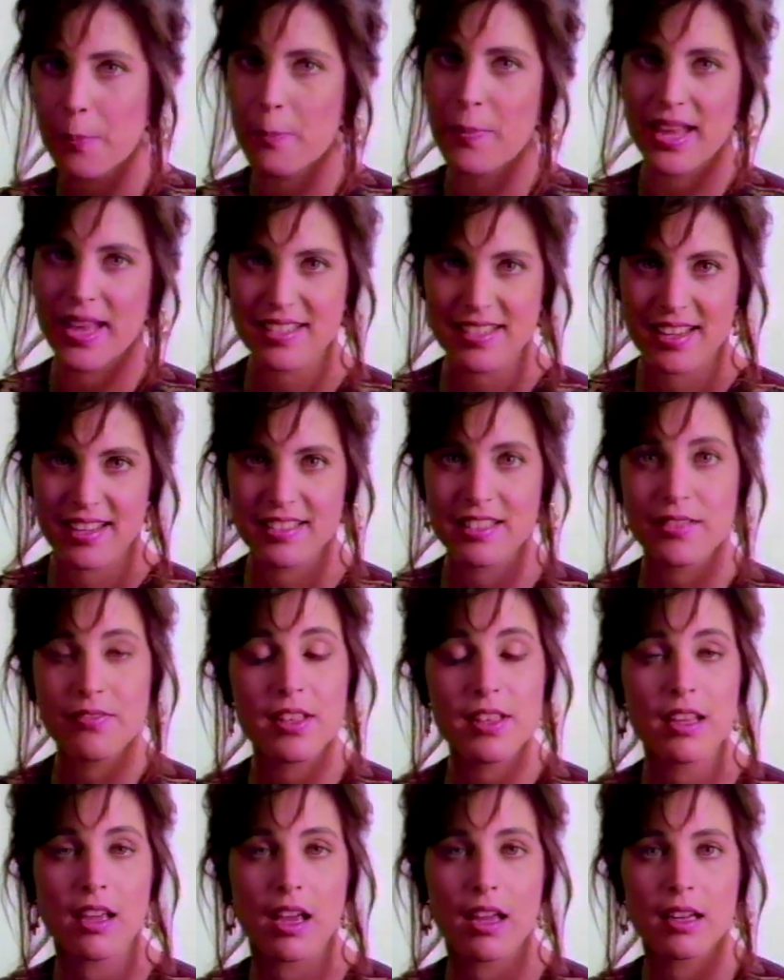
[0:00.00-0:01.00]
best hits of
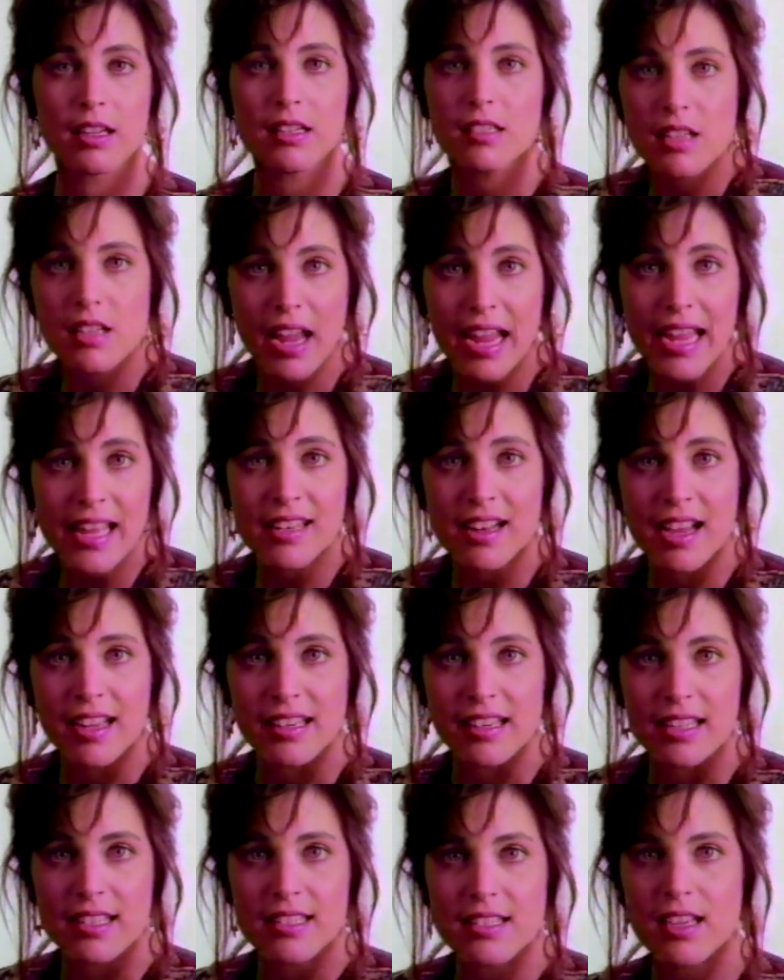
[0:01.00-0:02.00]
the 80s and
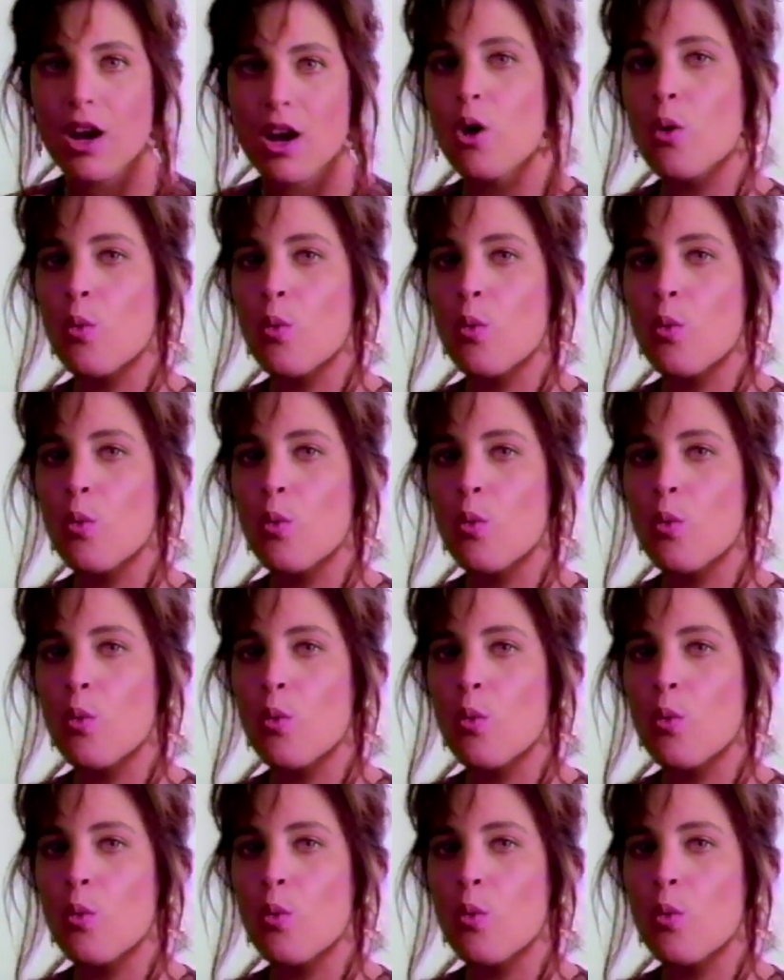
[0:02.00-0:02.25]
90s.